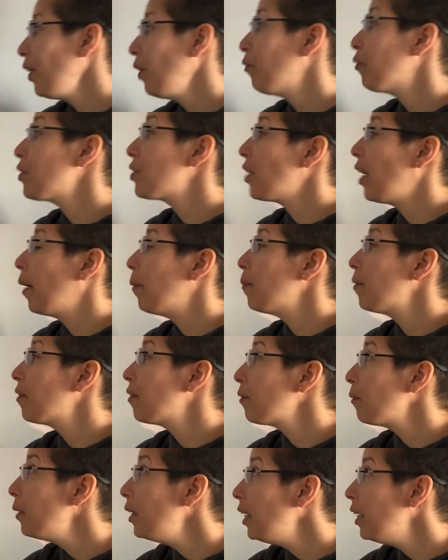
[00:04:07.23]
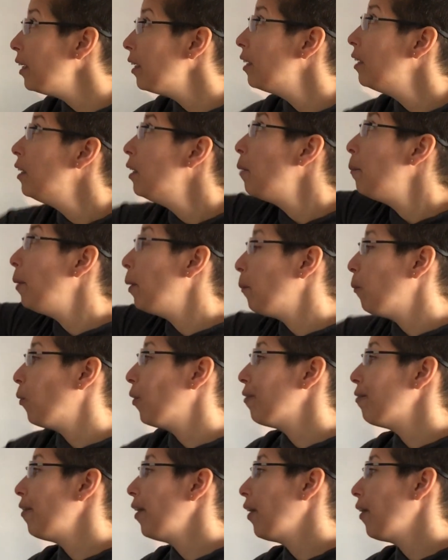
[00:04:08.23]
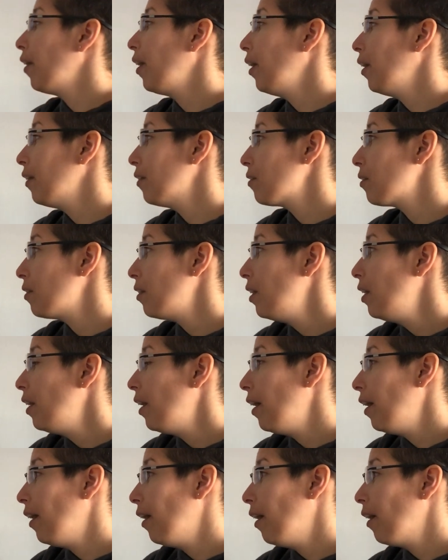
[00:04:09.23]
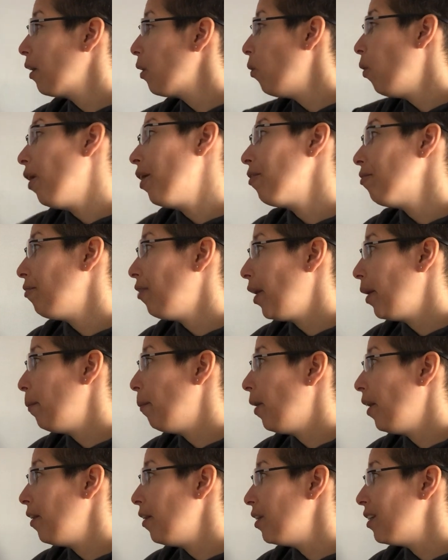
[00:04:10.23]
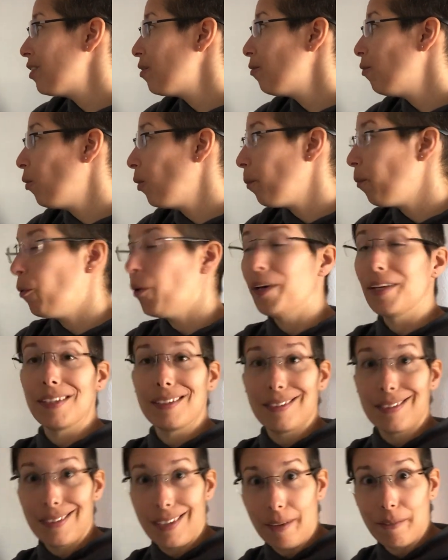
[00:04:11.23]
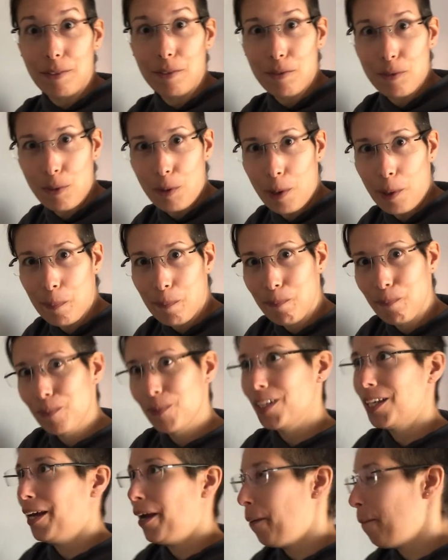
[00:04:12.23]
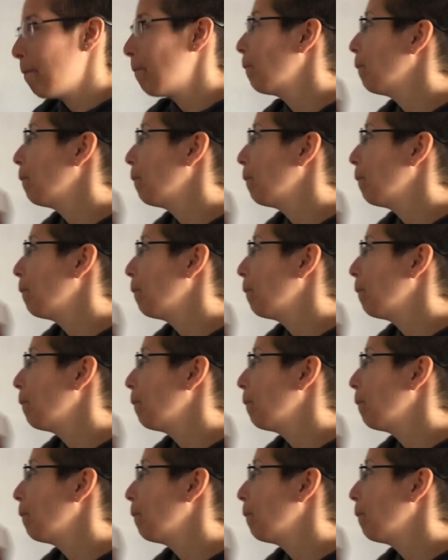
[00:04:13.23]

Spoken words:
For time 3, a bit more variance, quantified by this 4.74. Okay.